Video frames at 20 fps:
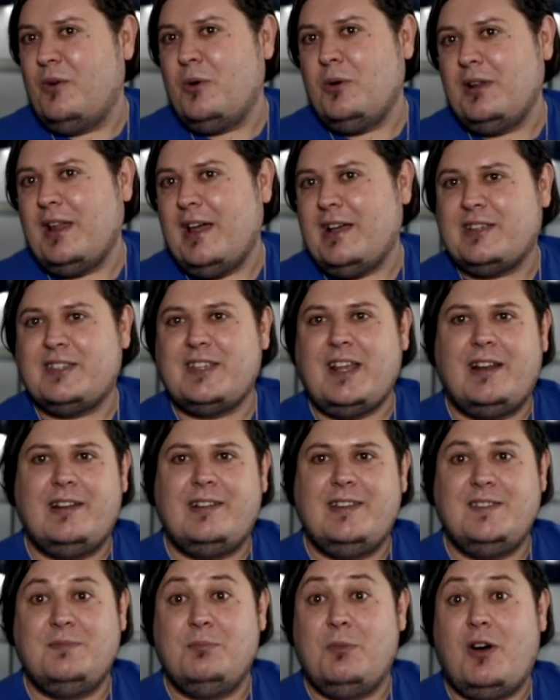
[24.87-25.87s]
all our
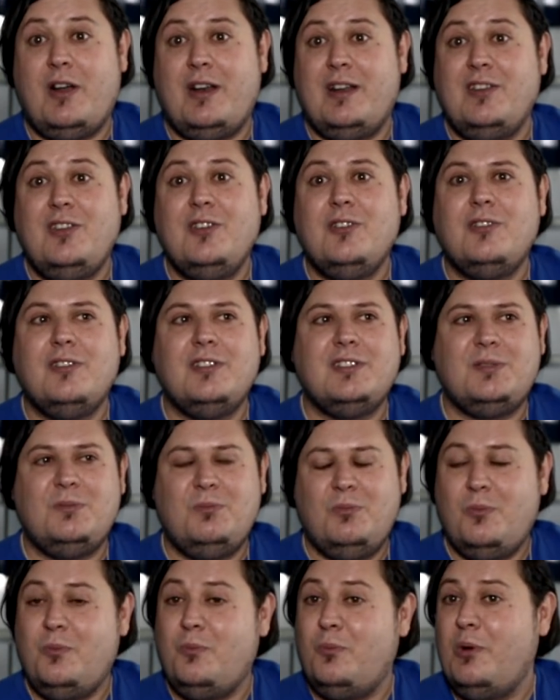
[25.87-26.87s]
sanities, mine and yours,
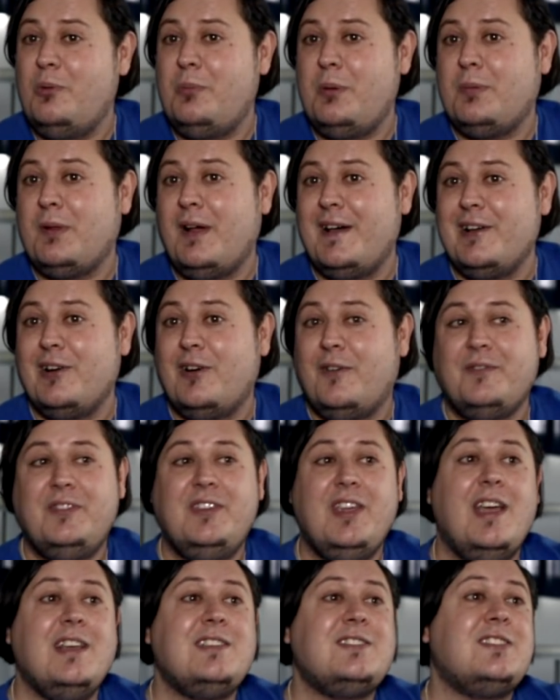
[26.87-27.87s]
we'll be playing it off
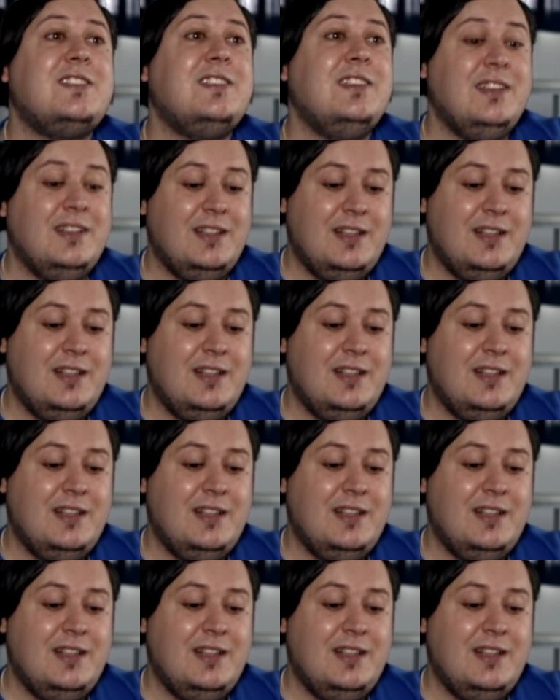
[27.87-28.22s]
disc.